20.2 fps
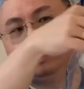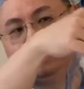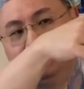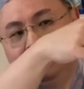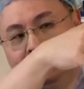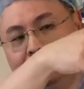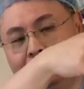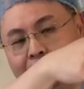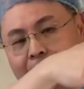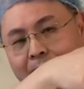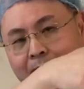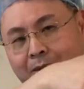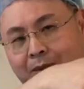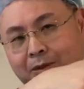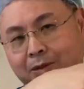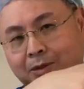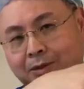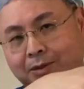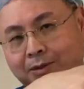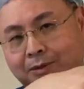the
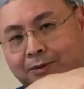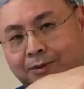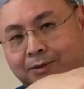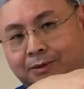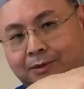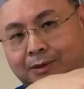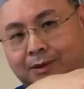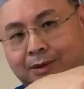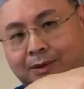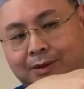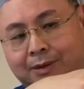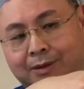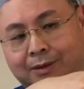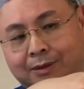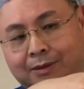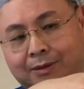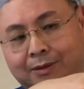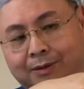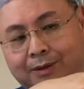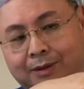middle
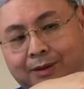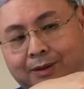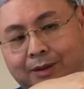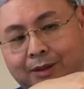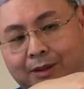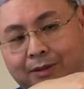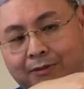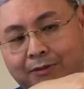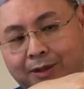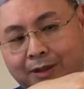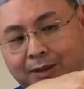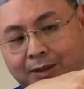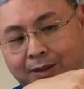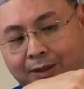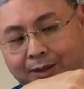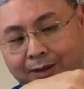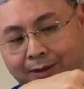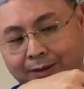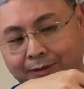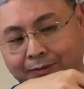of the
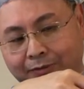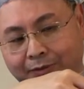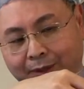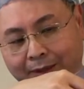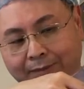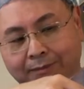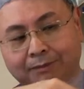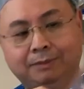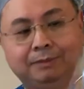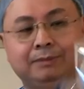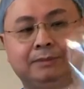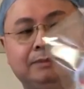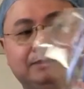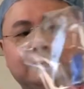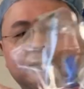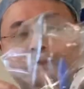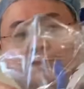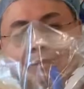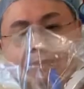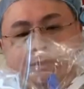frame.
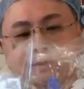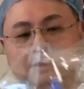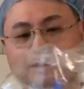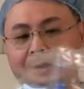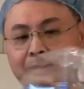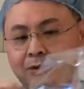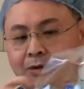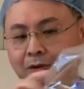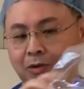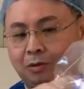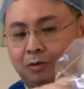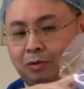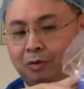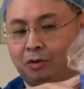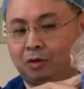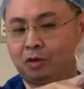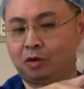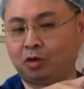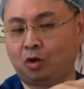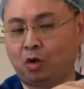Don't
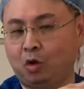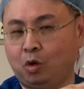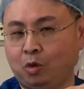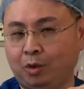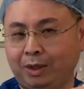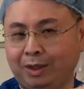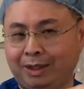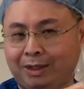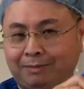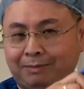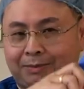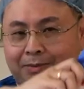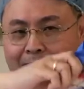hold it up